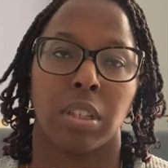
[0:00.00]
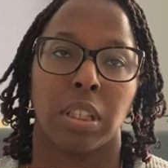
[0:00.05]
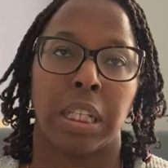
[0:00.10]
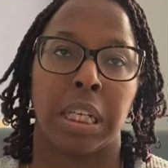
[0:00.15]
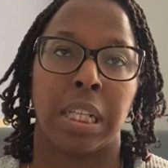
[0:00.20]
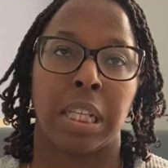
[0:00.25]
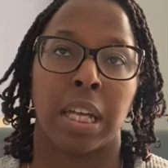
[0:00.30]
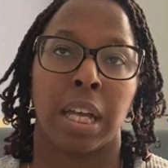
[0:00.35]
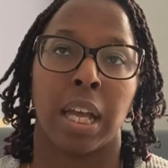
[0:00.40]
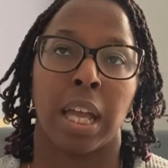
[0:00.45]

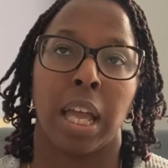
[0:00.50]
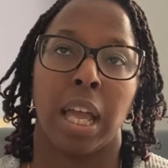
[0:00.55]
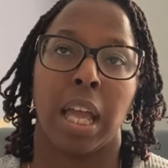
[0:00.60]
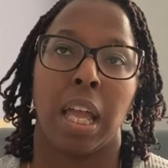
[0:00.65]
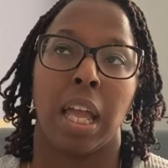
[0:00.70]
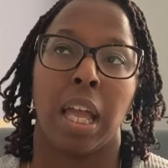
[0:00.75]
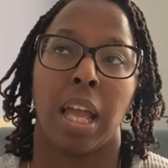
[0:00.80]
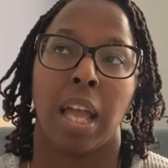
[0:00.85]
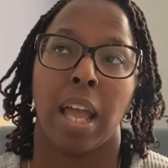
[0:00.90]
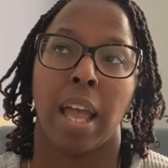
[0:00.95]
either
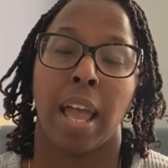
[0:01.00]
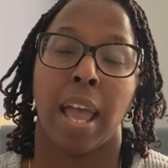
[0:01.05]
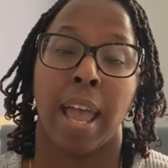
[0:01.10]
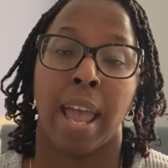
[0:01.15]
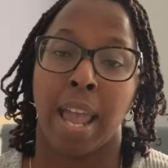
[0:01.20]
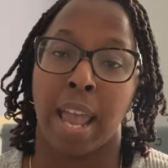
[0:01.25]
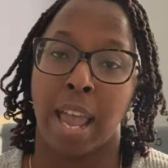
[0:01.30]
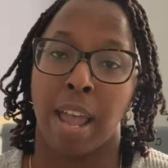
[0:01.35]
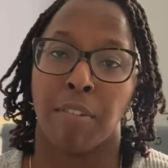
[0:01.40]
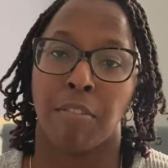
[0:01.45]

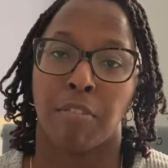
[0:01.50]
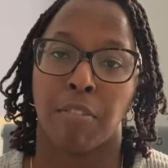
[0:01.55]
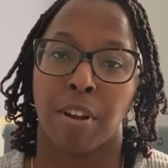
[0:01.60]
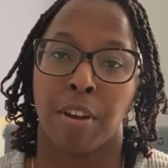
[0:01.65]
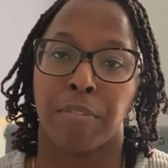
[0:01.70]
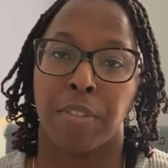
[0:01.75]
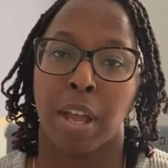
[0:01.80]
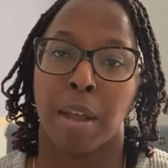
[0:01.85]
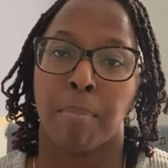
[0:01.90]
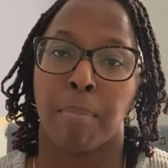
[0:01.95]
half
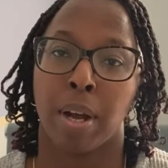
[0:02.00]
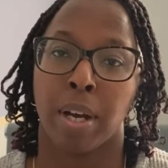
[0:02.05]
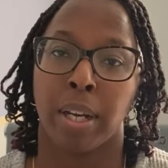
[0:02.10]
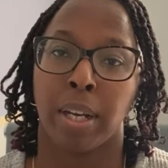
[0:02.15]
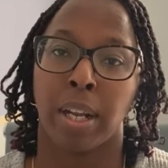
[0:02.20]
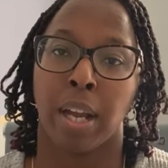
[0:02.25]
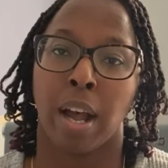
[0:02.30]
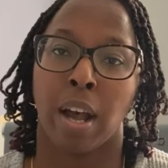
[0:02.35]
of that money